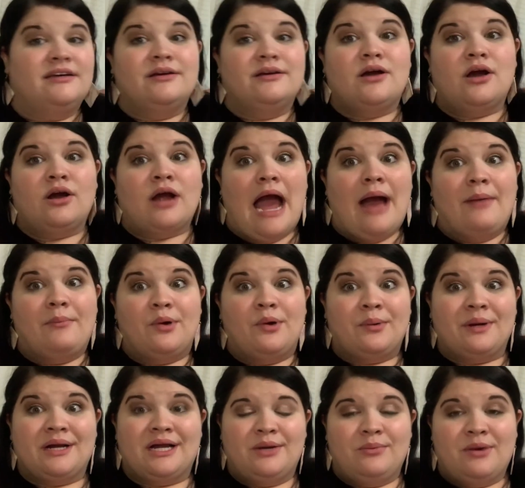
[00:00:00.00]
Alright, well,
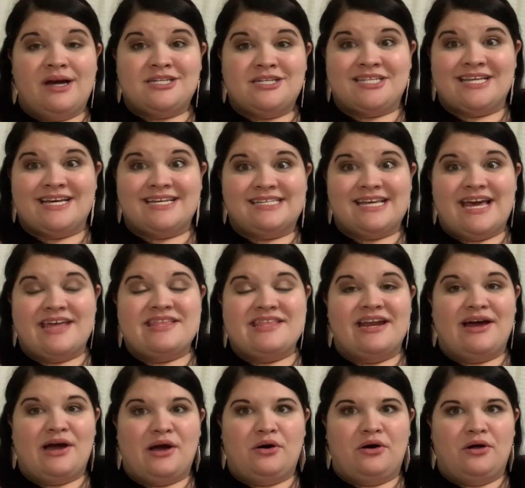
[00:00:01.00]
we're gonna watch this and then
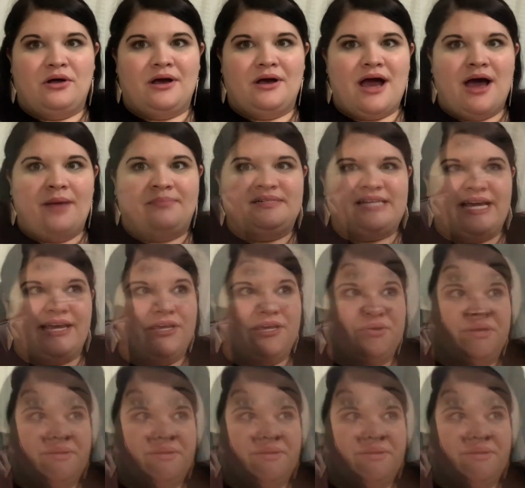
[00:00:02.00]
I'll update you.